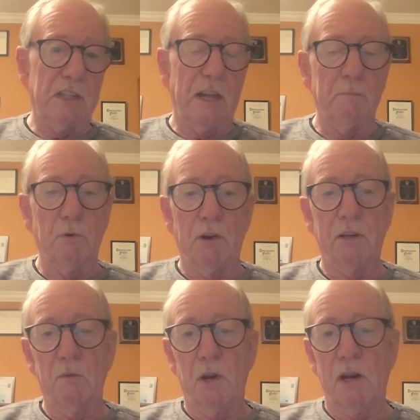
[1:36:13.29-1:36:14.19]

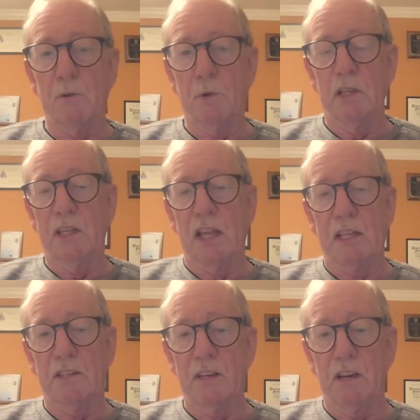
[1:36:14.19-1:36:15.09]
standpoint, what I'd really
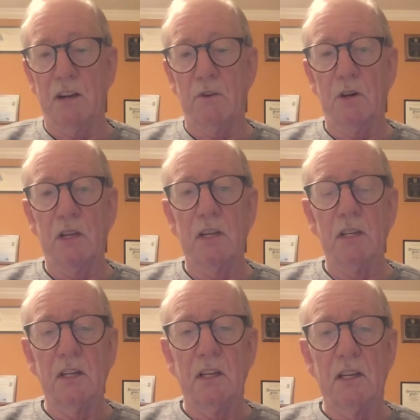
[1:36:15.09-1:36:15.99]
like to know
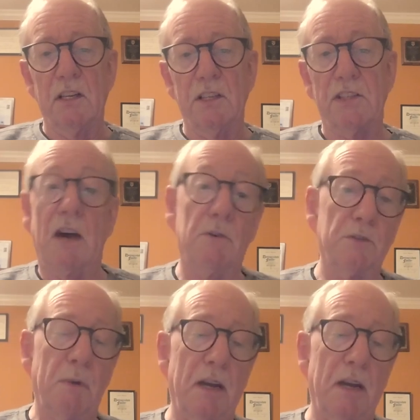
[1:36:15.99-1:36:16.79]
is, how is